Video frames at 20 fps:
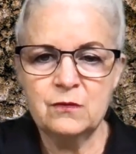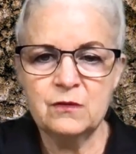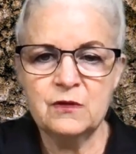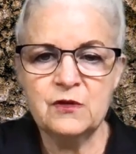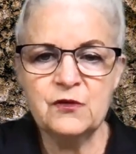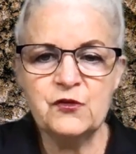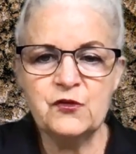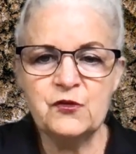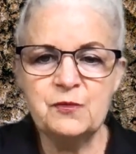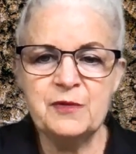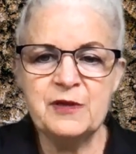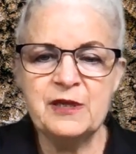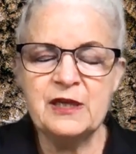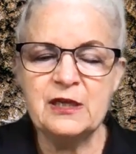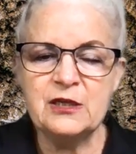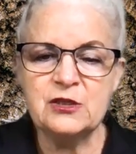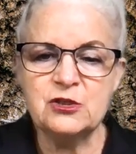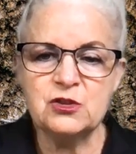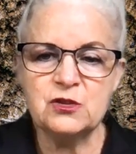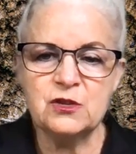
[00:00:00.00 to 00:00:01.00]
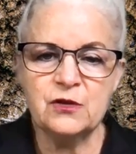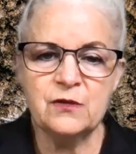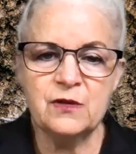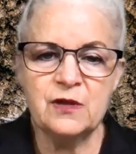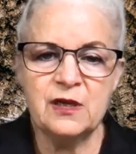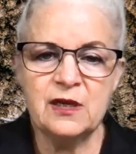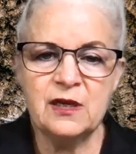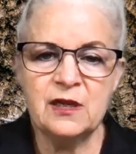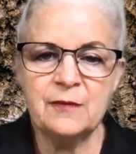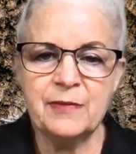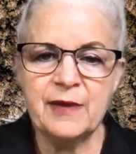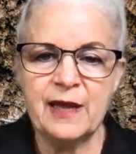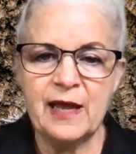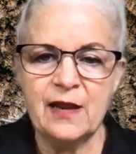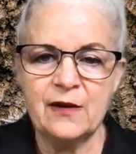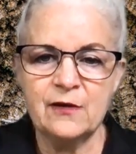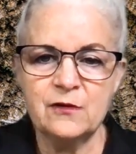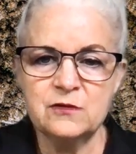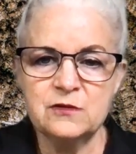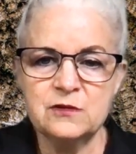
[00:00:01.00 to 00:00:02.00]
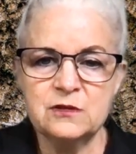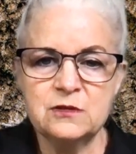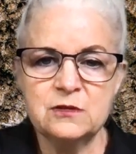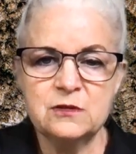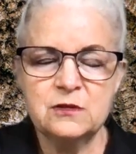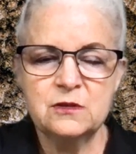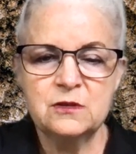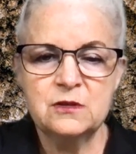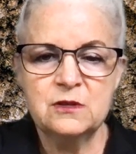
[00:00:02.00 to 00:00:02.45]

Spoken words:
their speech, their eating patterns,